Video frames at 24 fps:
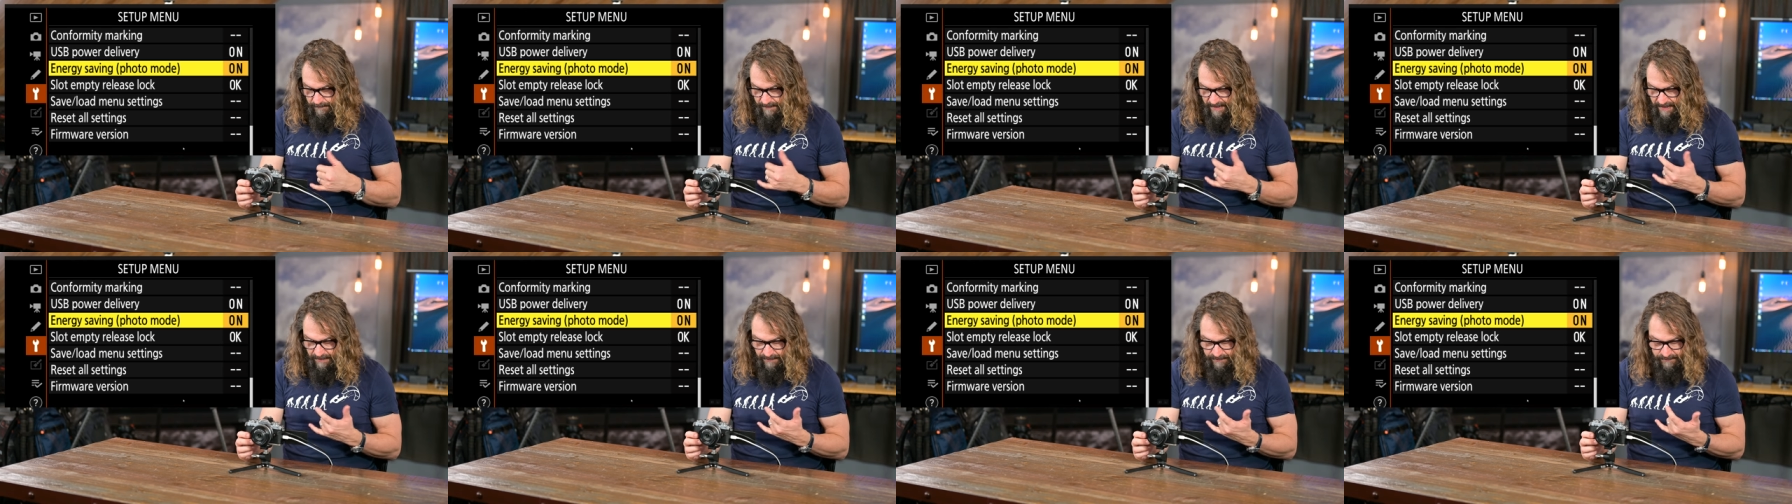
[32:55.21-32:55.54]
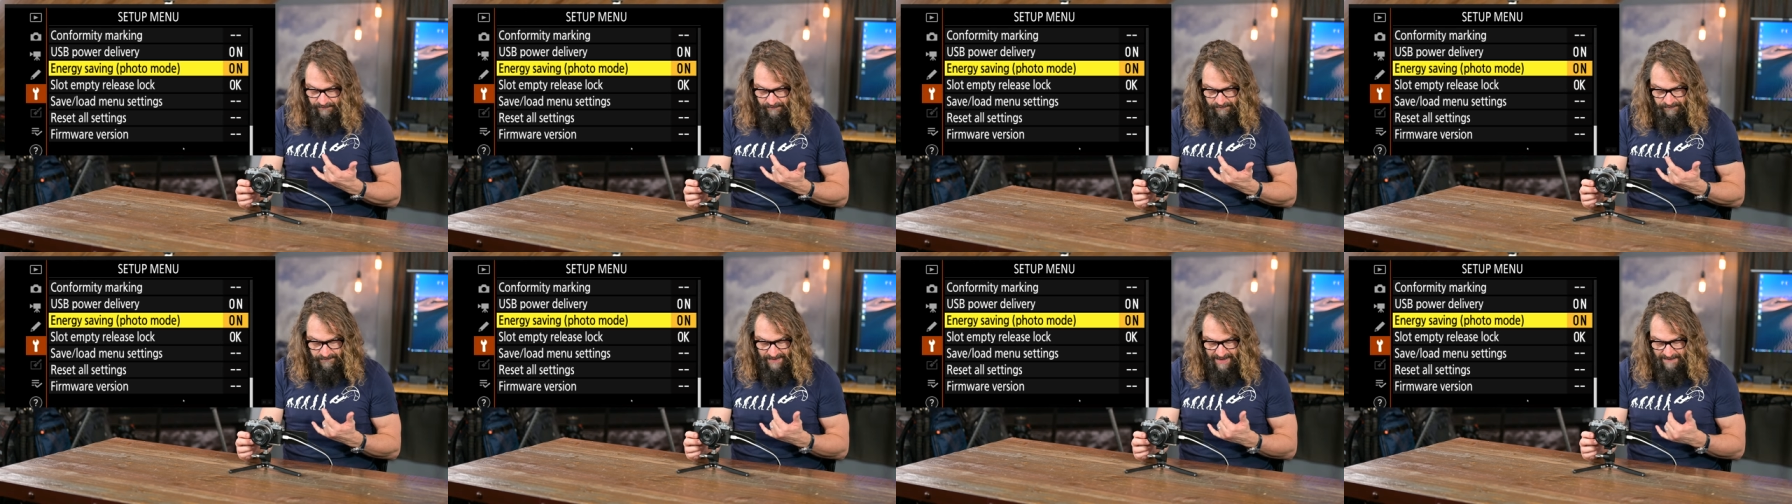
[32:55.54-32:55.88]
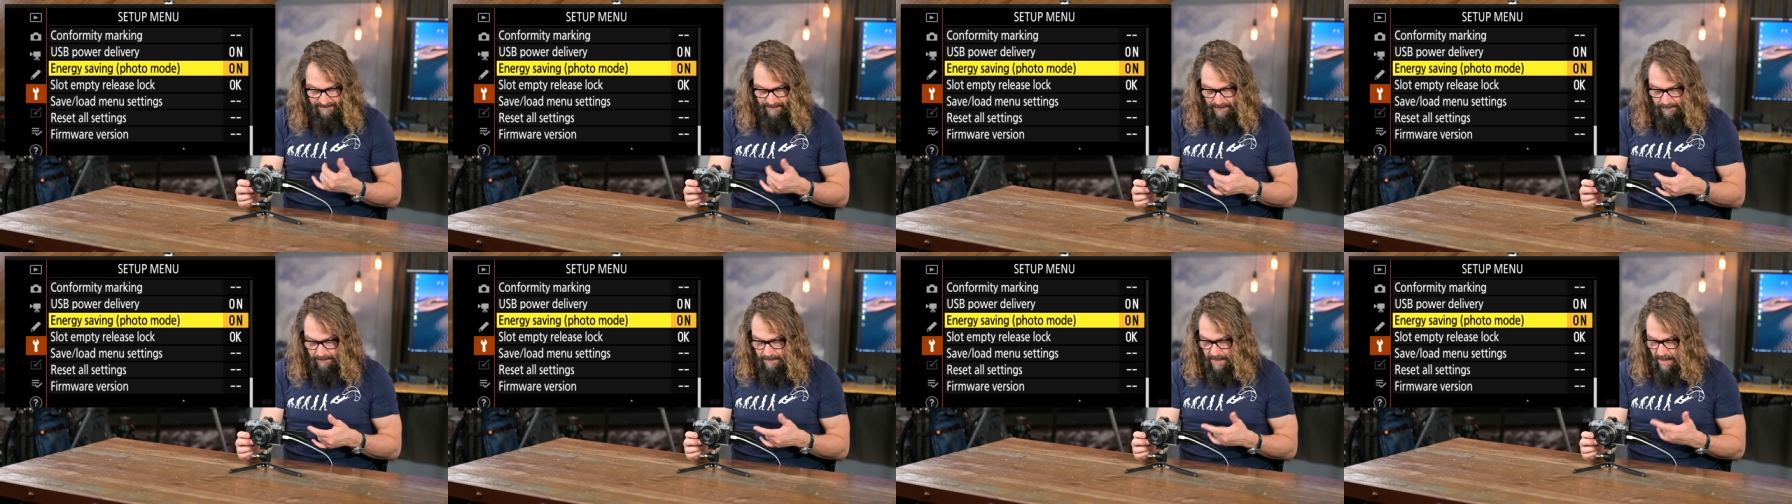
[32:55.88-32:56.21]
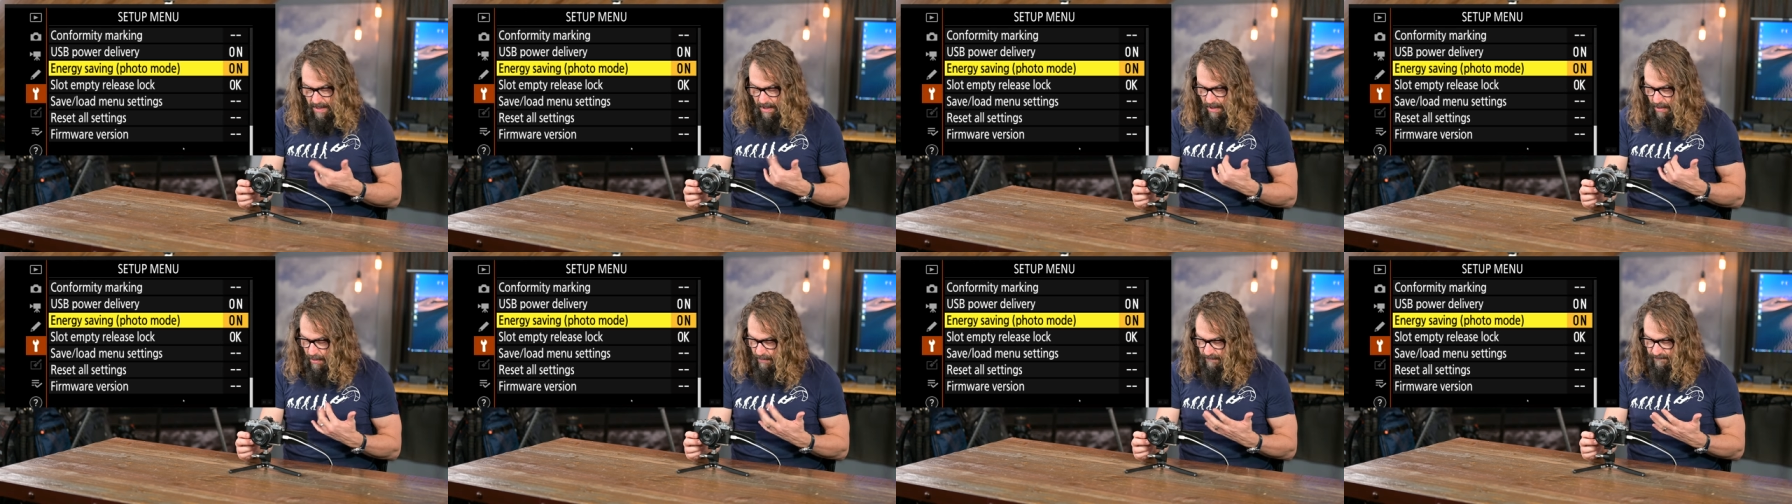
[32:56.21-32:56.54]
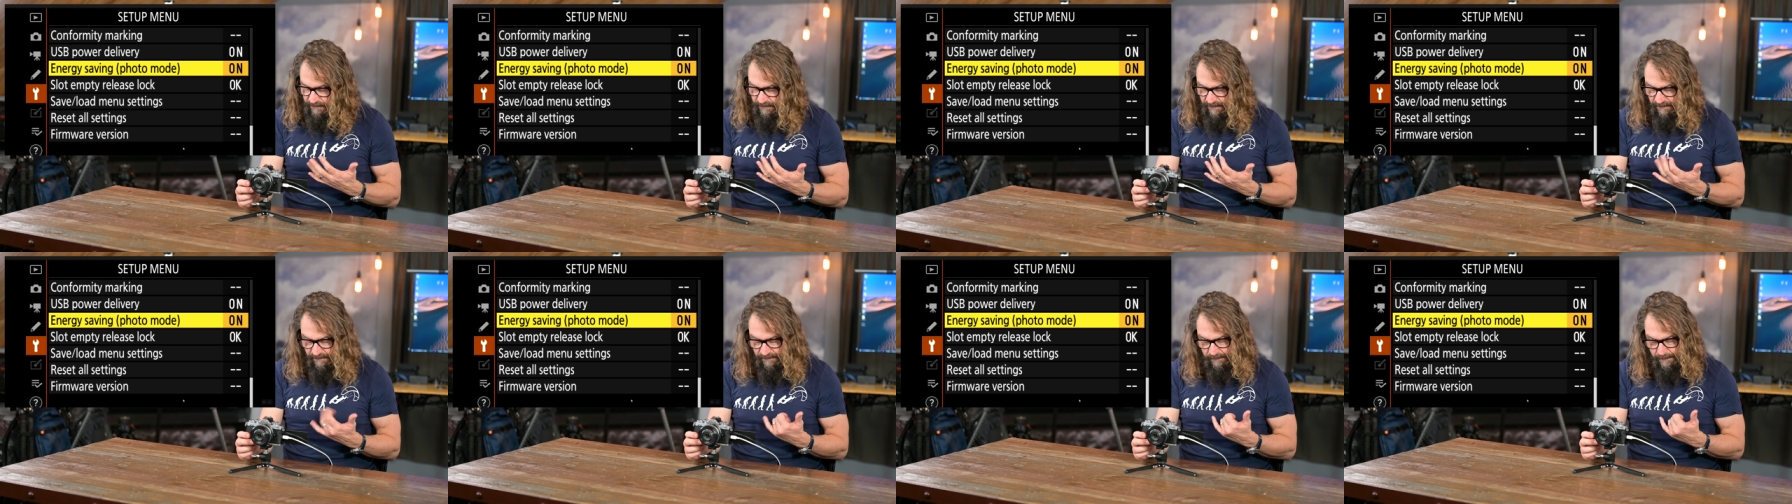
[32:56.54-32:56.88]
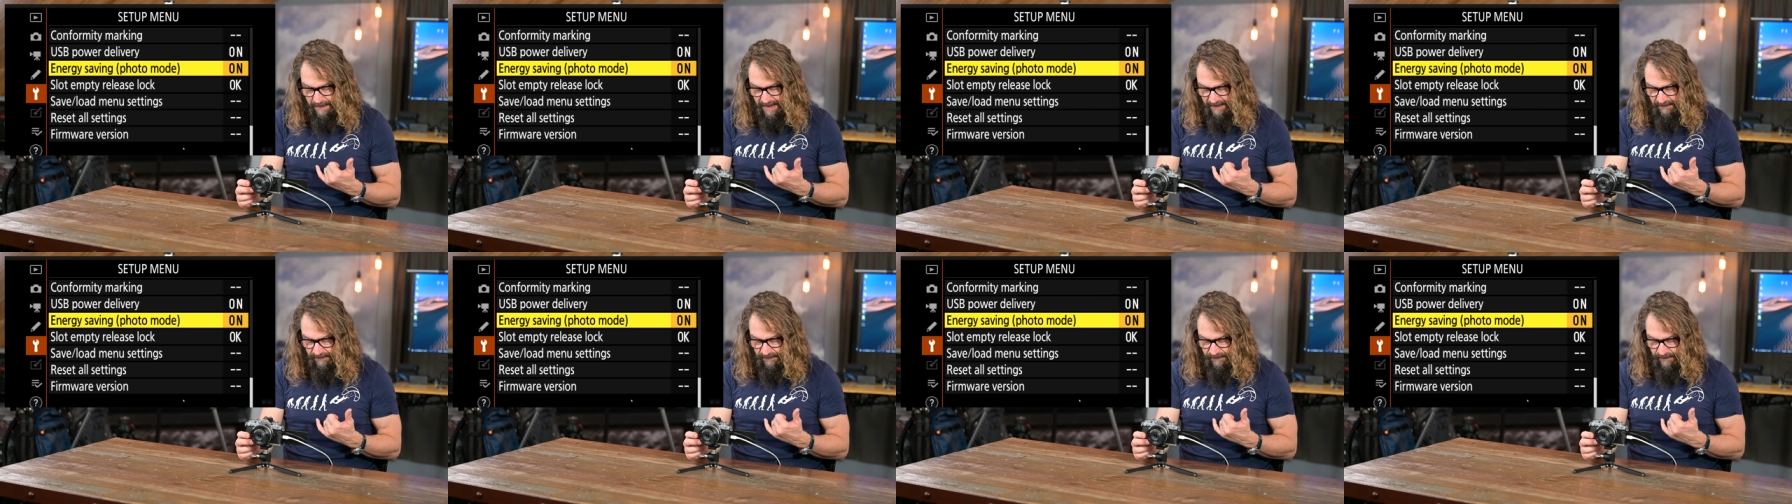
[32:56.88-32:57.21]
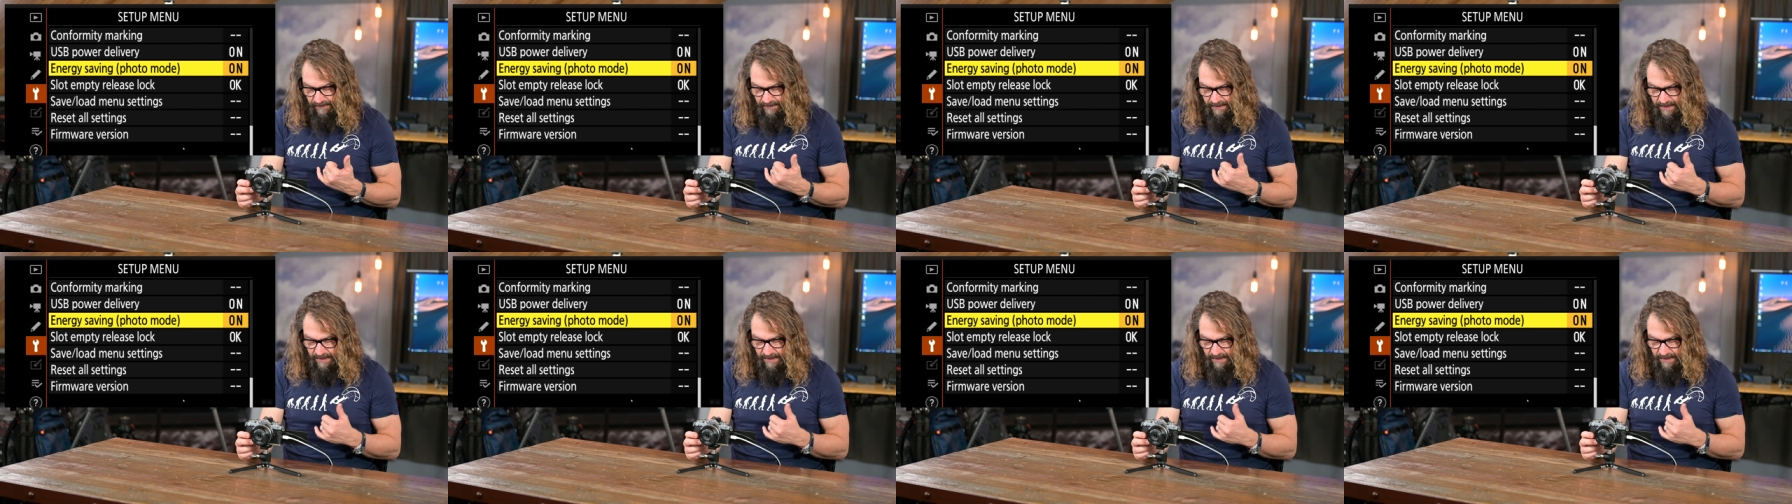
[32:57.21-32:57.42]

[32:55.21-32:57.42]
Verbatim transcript: Energy saving mode, just make sure